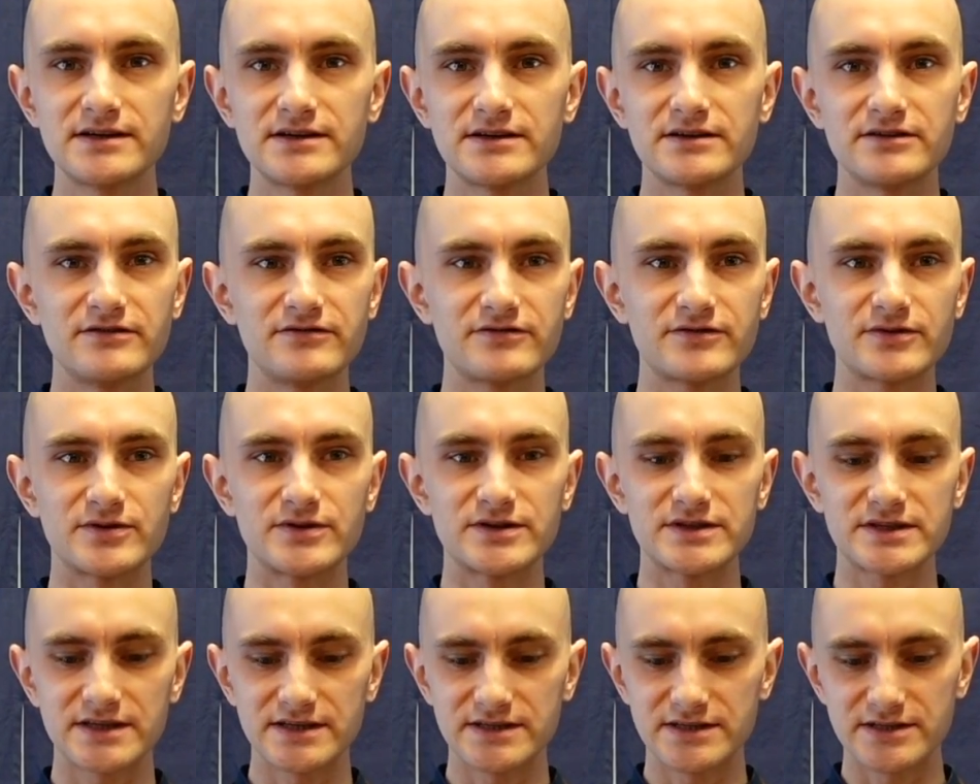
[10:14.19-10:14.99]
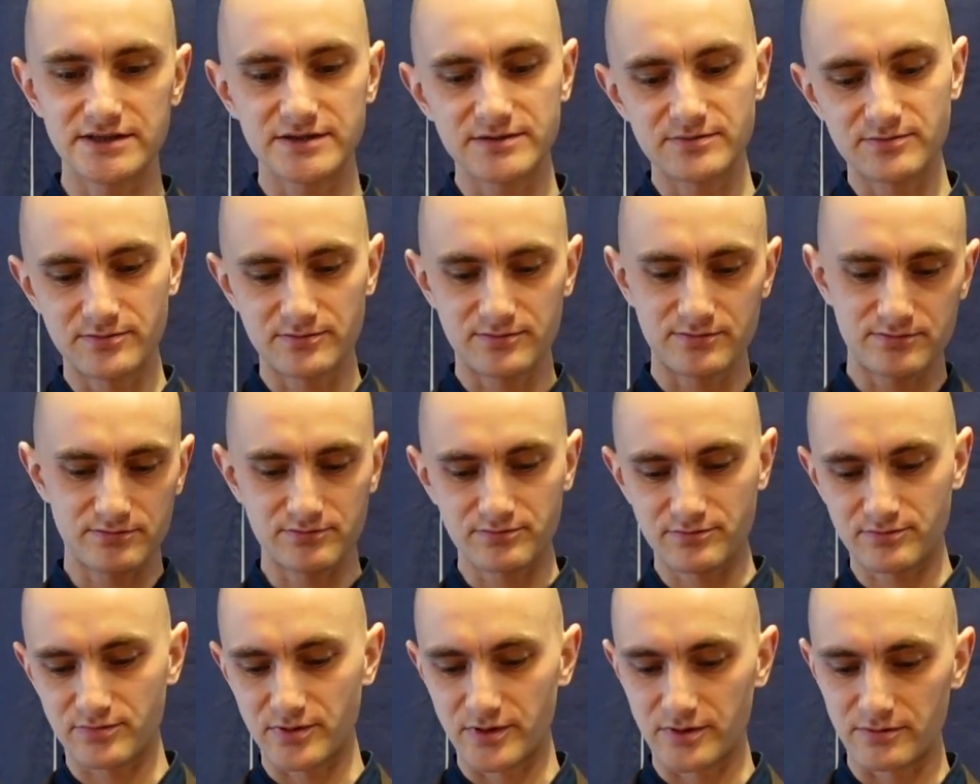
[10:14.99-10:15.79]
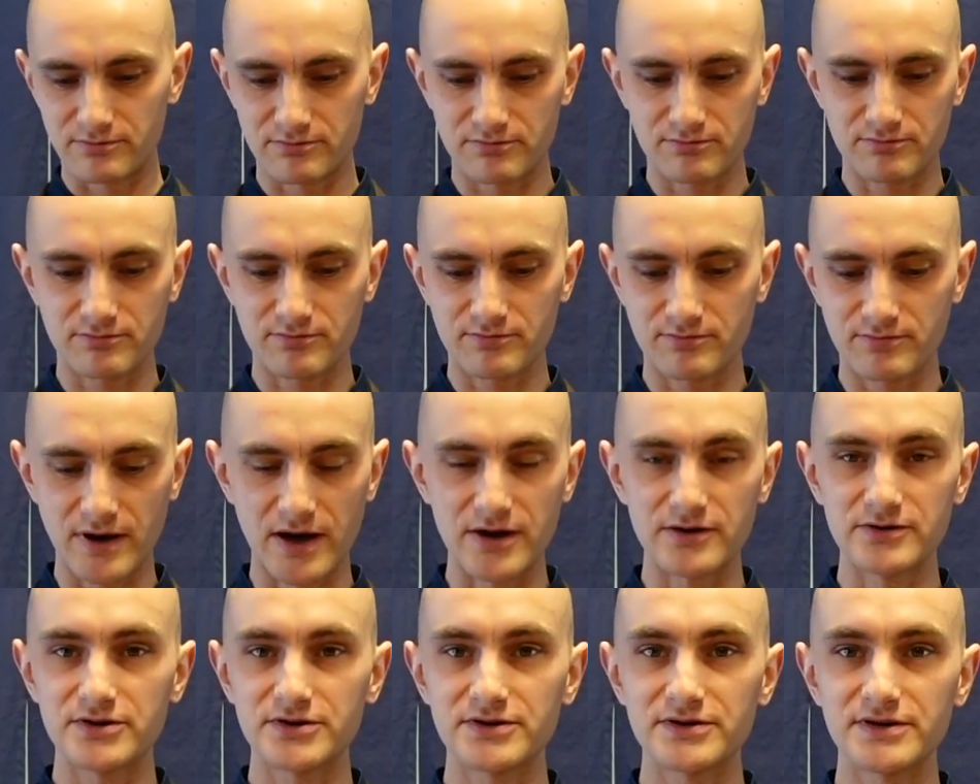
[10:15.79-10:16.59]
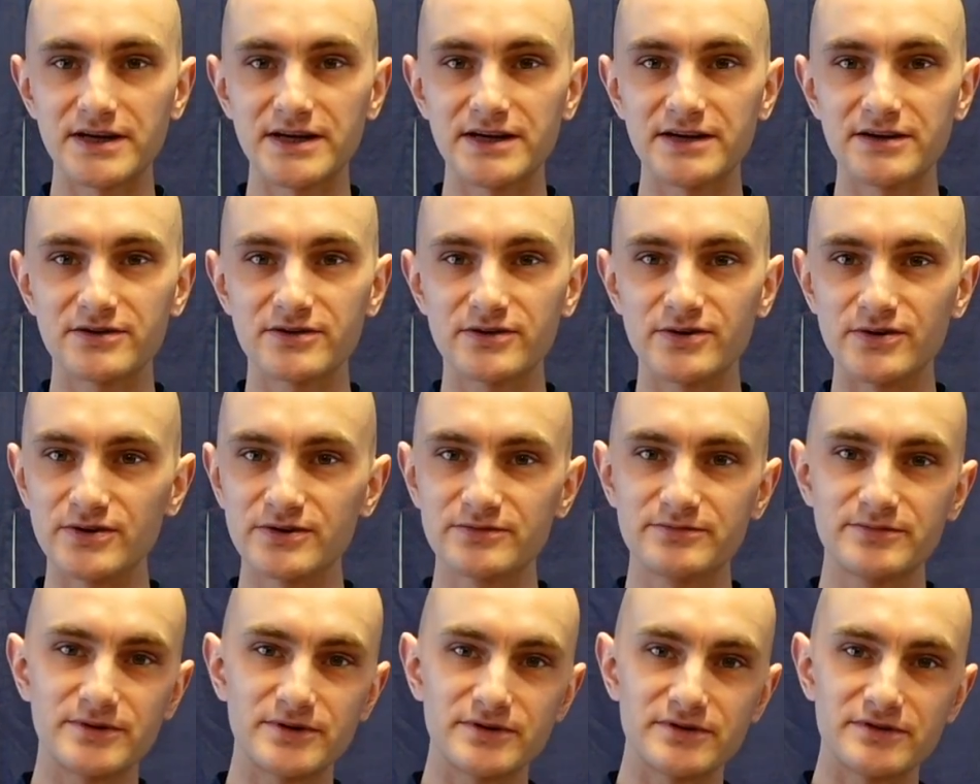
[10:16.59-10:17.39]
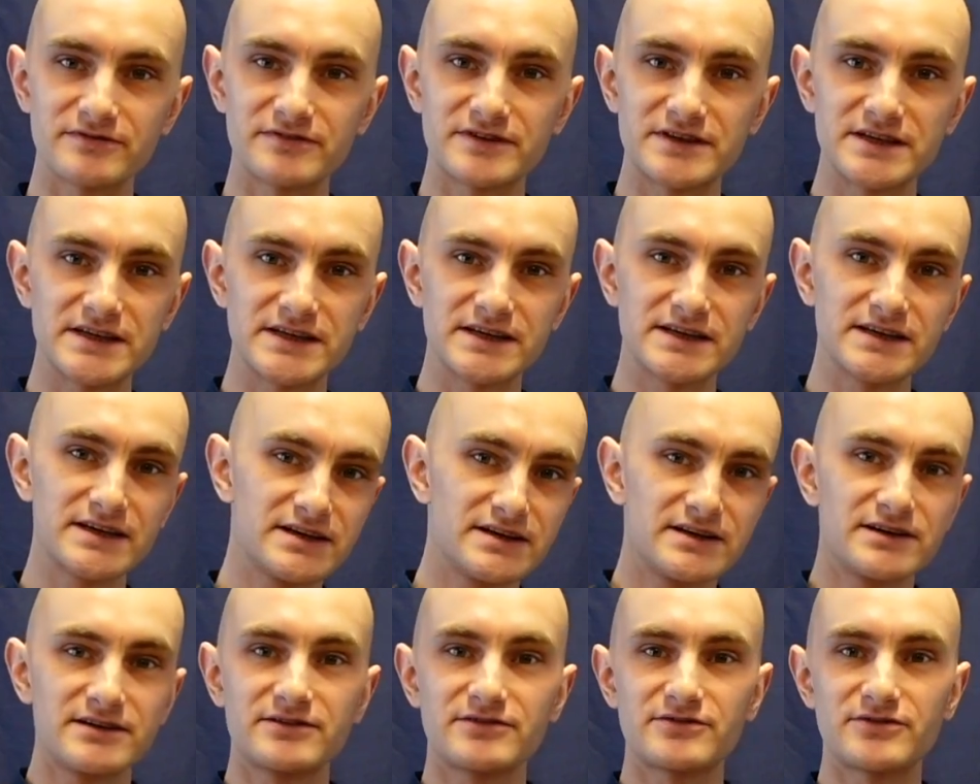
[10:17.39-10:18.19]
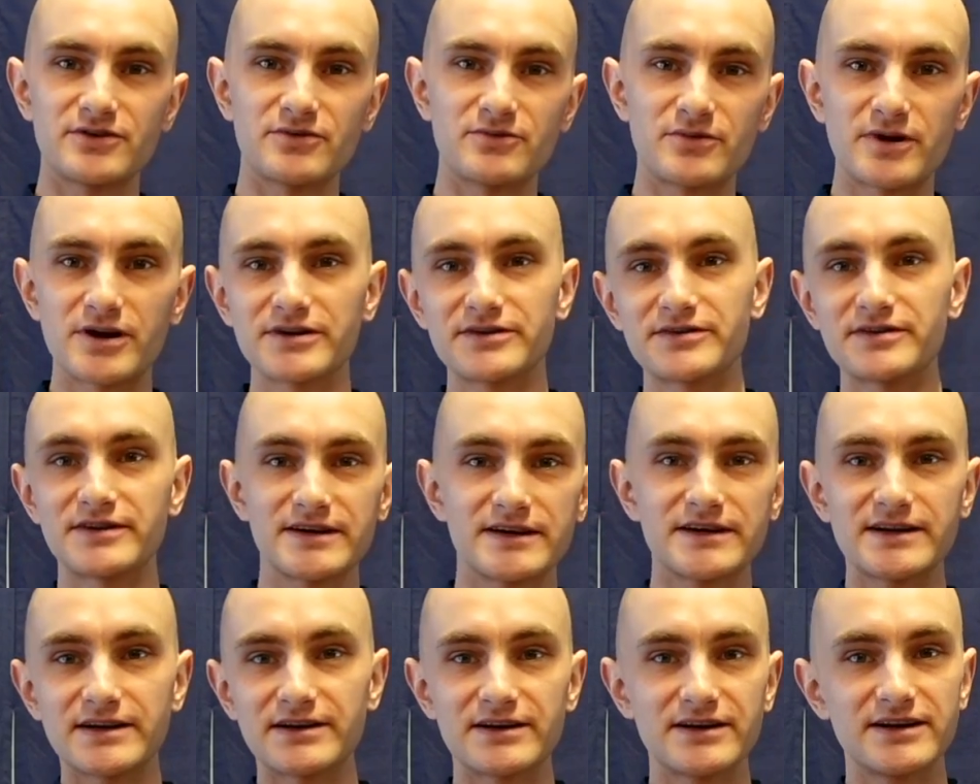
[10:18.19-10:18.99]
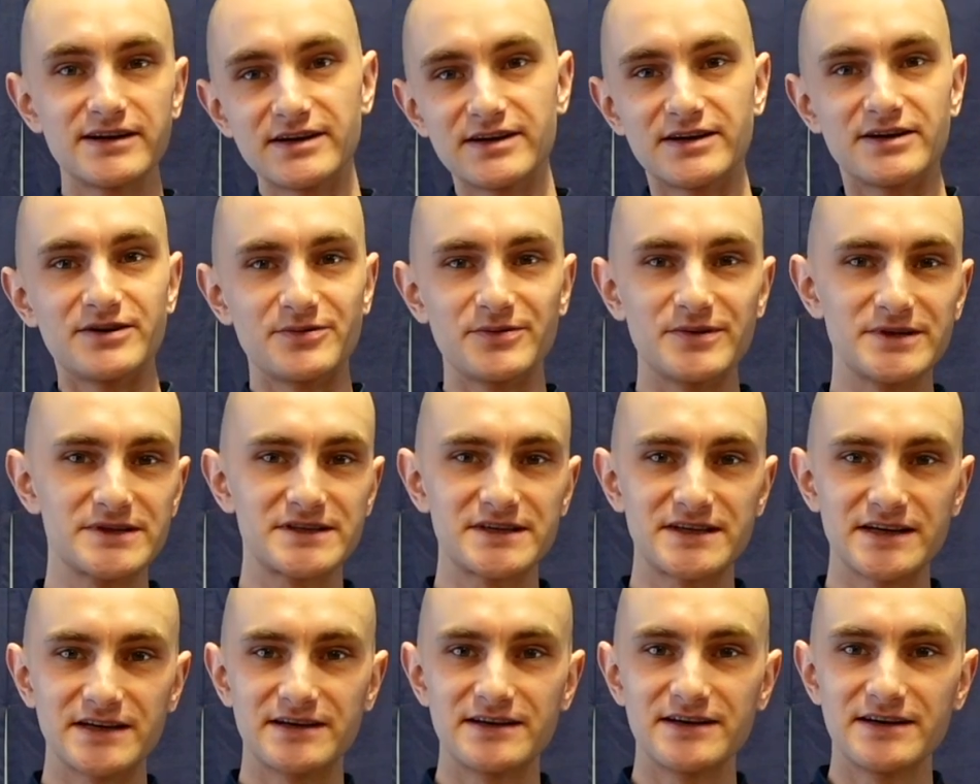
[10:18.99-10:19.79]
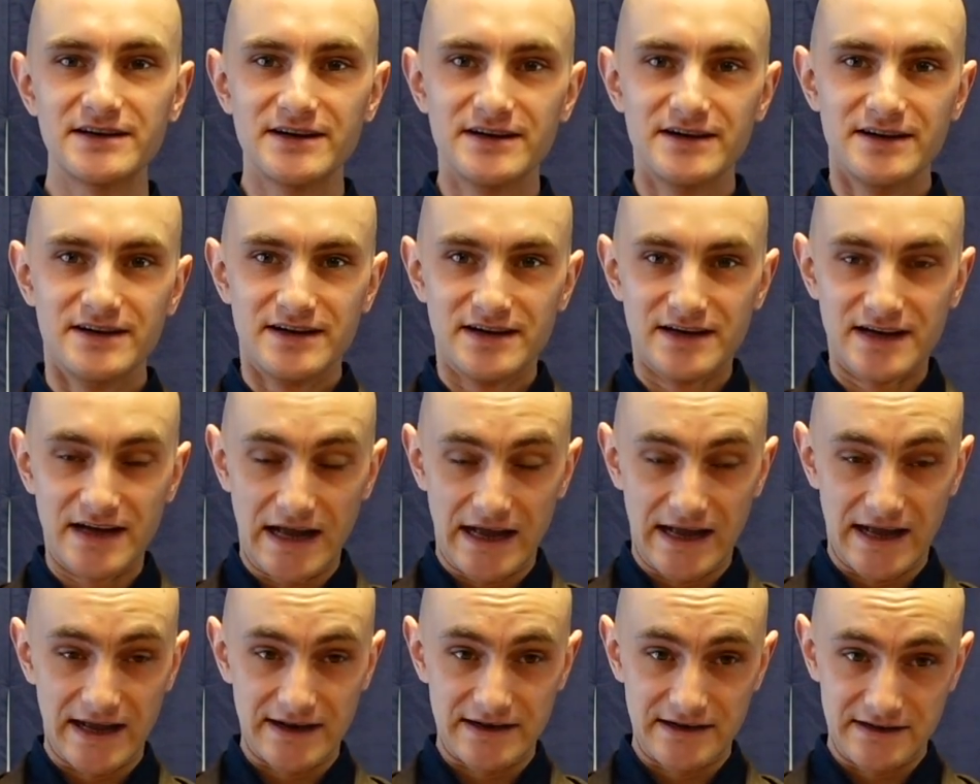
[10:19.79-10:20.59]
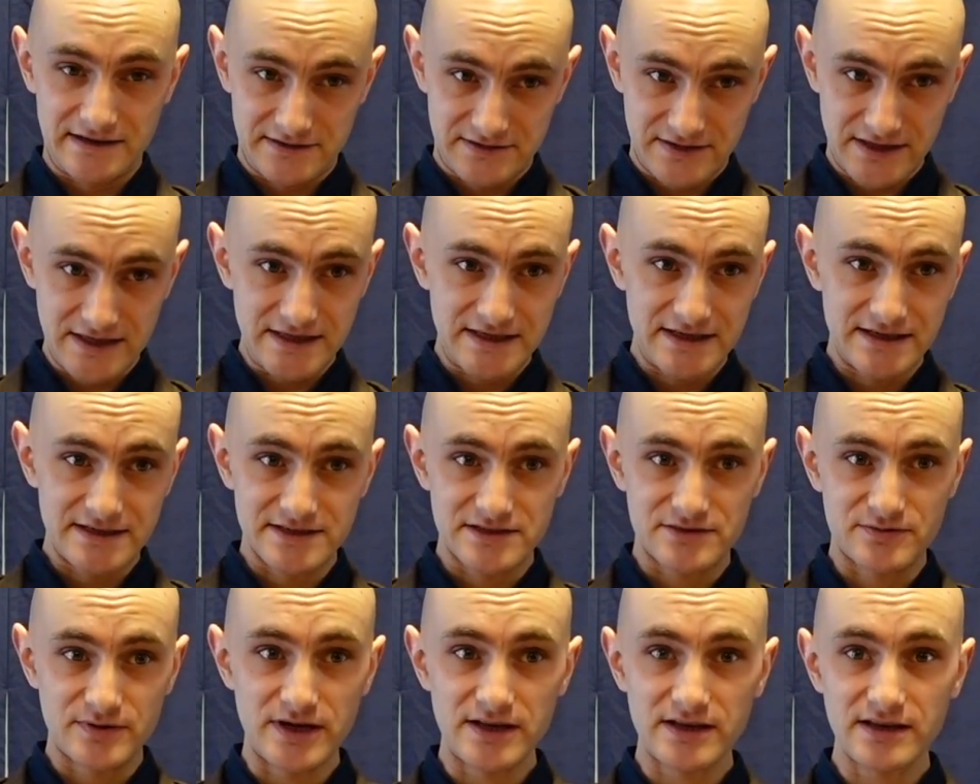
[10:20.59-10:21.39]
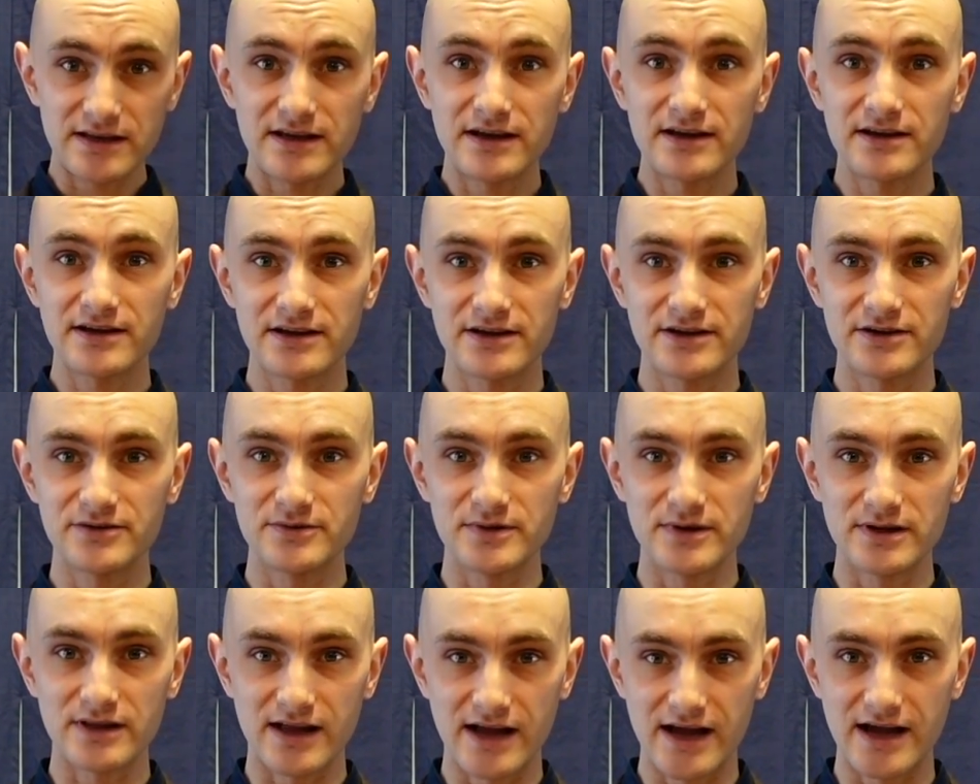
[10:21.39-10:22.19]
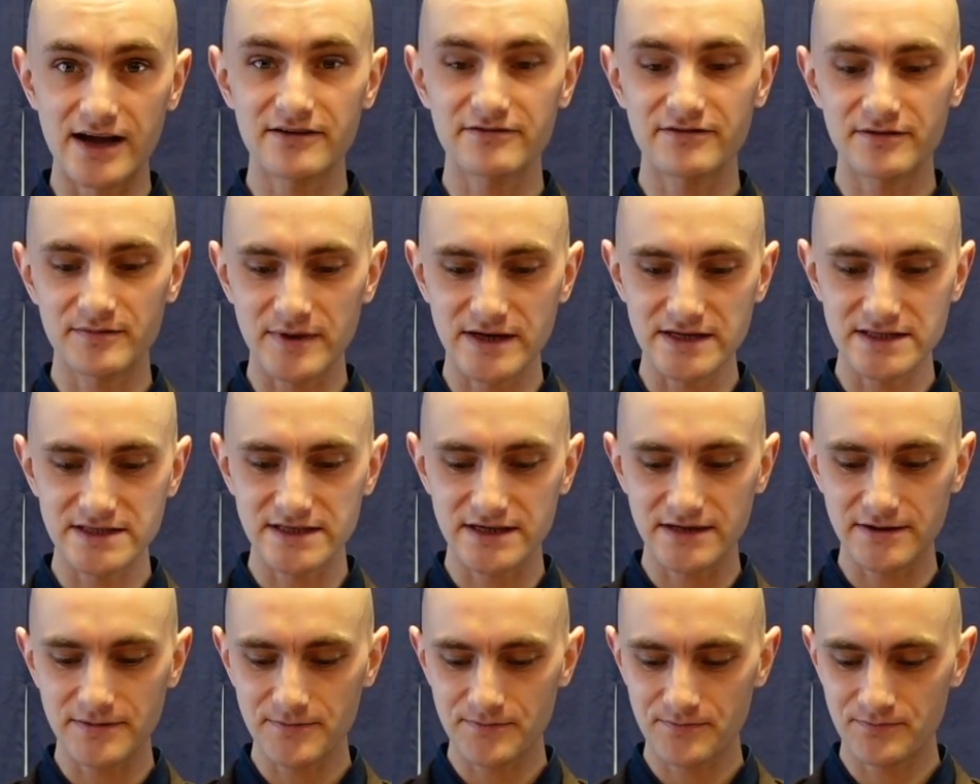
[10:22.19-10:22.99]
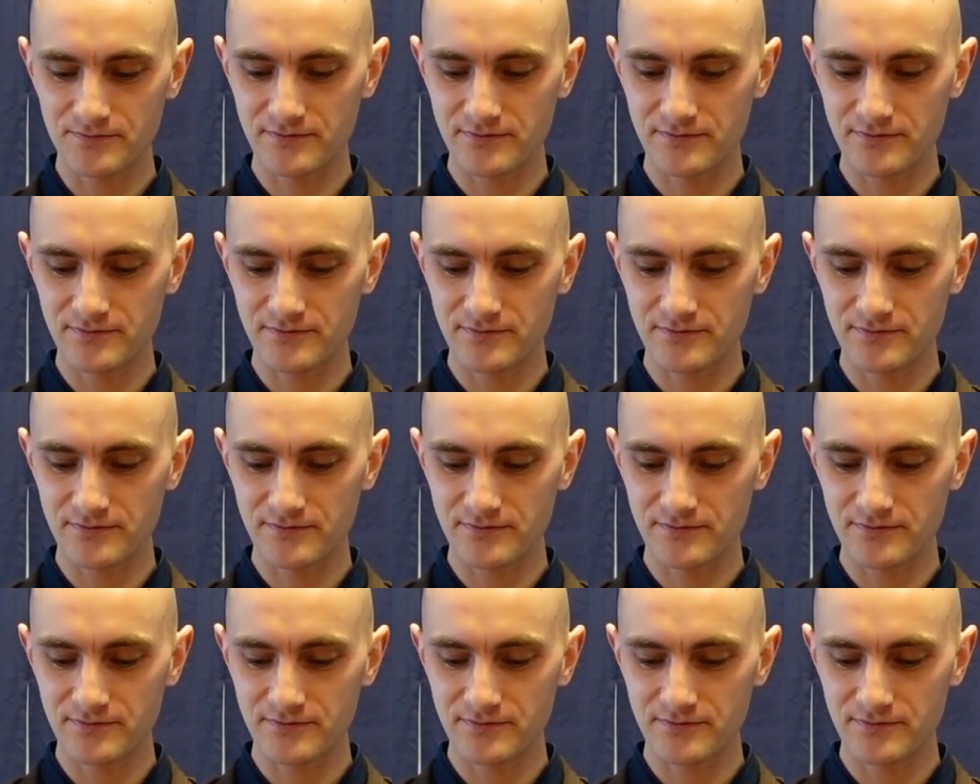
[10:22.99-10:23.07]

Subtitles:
You of course can just put powder in a cold bowl of tea, throw water in there, whisk it and drink it as well. You will have a matcha,